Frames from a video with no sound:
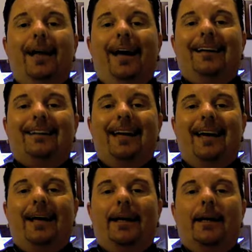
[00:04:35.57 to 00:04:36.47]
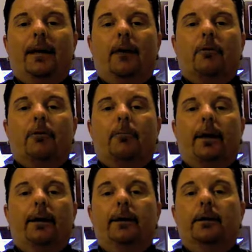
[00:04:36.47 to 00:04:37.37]
and can't get covered
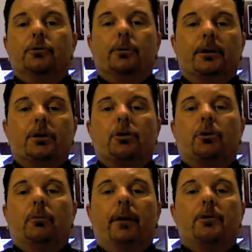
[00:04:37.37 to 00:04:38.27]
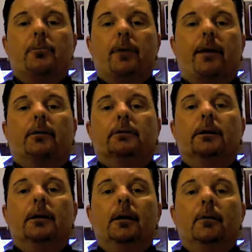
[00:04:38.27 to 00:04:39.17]
by traditional major medical,
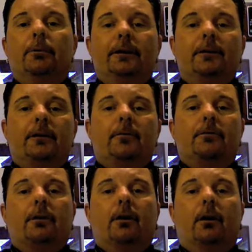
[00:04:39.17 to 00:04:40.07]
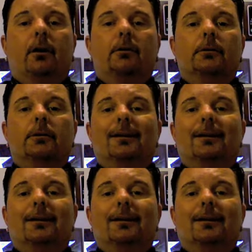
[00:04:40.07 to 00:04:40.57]
please give us a call.